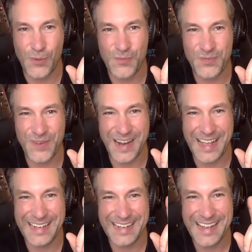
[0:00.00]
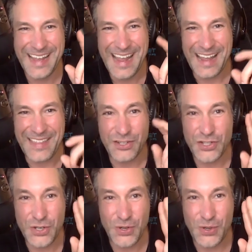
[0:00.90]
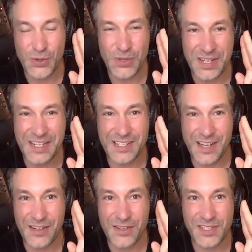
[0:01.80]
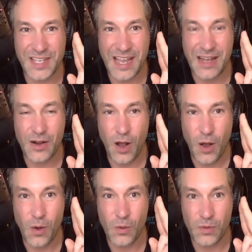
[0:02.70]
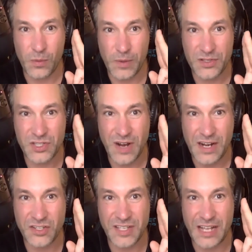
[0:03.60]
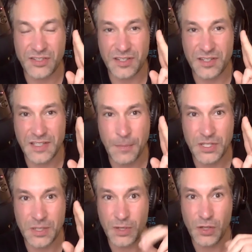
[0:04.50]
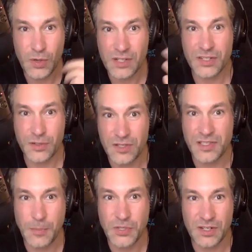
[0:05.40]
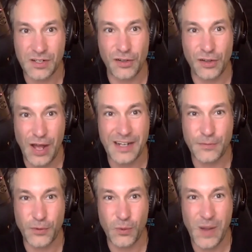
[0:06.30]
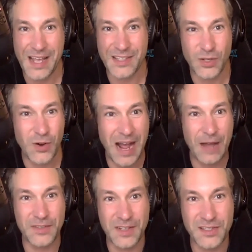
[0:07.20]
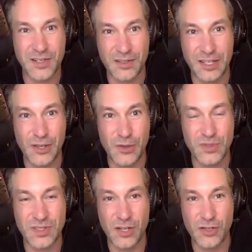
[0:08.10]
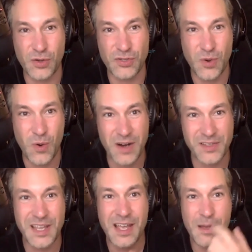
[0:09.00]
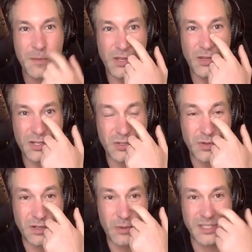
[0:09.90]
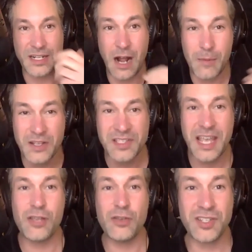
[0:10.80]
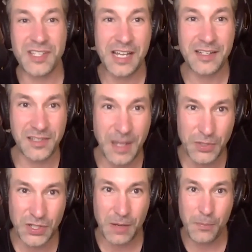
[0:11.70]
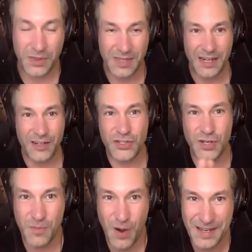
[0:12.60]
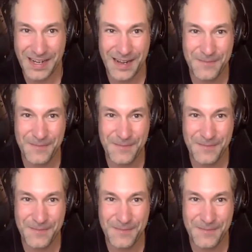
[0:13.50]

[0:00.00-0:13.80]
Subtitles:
right? And then two, you need to understand, oh, the real strategy is actually deception, but you can do deception in a lot of different ways. You don't have to necessarily use a Trojan horse, but you could do it in a lot of ways. Now, I'm not saying you should take deception and put that into your marketing